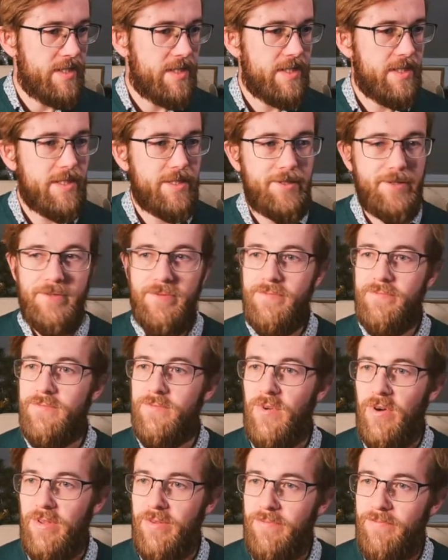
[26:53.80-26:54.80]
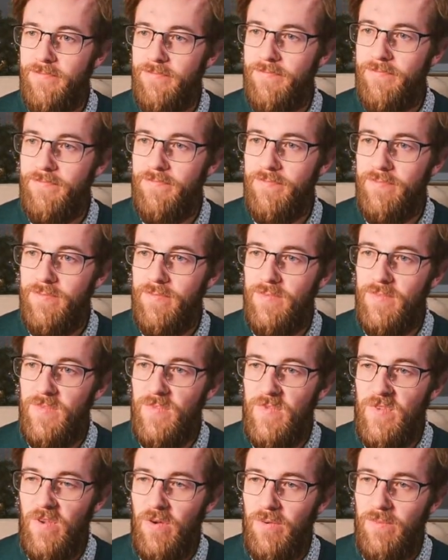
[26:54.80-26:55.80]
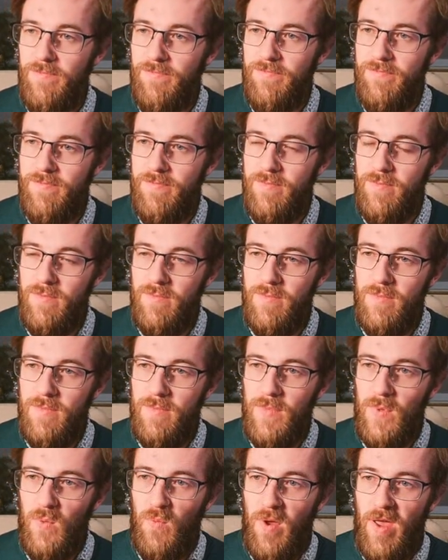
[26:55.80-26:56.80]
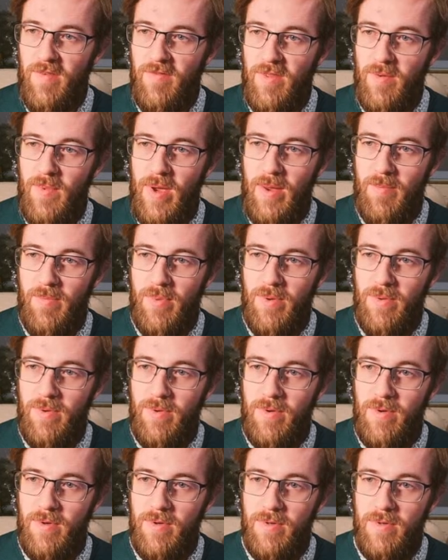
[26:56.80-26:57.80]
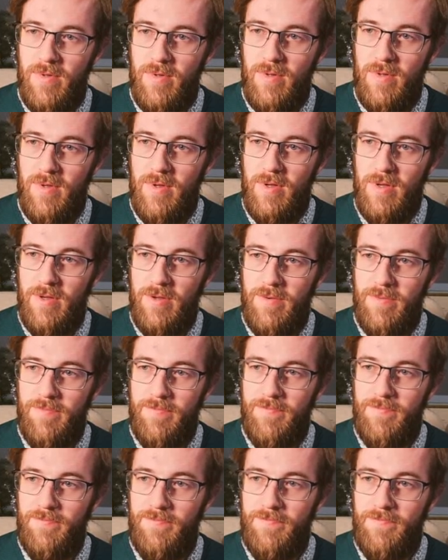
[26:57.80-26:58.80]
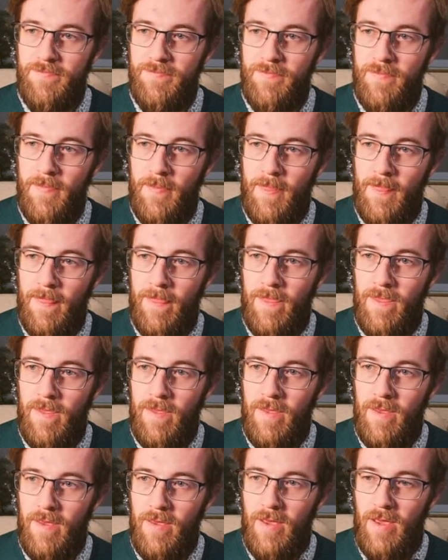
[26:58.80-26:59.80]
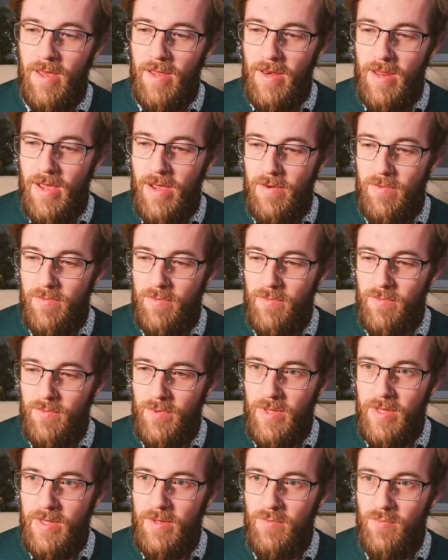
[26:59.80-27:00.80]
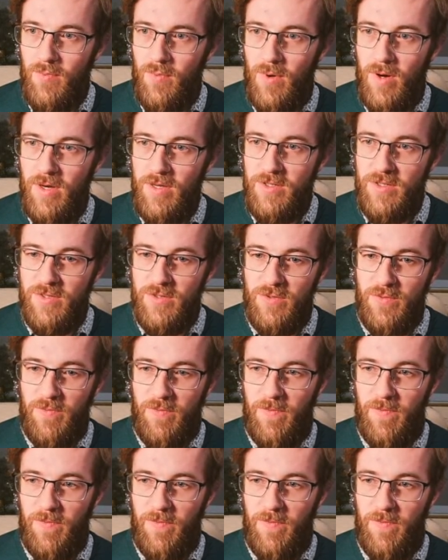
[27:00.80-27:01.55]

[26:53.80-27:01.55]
Right. So we have the map. And now we want to